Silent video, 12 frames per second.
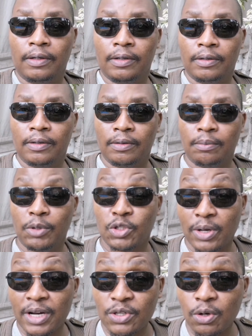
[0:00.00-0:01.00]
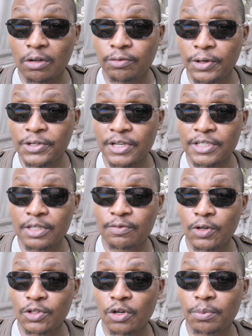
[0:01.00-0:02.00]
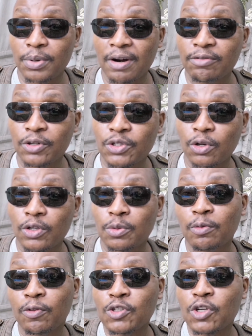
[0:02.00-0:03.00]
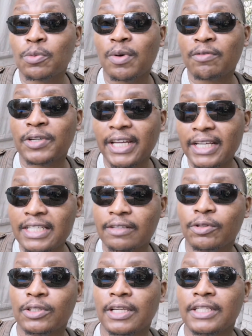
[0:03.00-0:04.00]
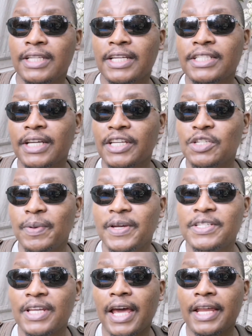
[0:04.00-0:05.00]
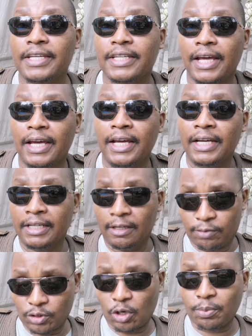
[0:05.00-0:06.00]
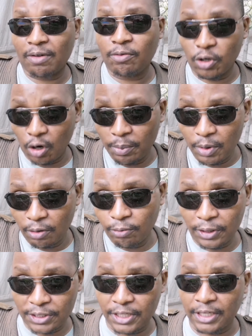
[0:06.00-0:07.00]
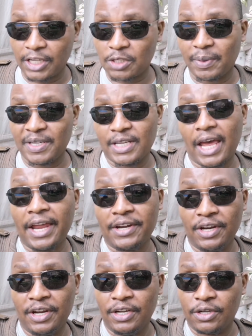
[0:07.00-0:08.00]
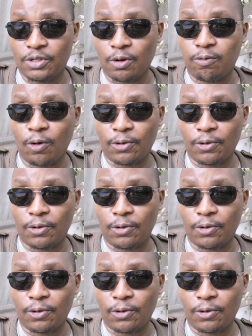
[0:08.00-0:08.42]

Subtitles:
Botswana's code, for instance, is Foxtrot Bravo, so it will be Foxtrot Bravo Delta for danger airspace, and Foxtrot Bravo Romeo for restricted airspace, and so forth.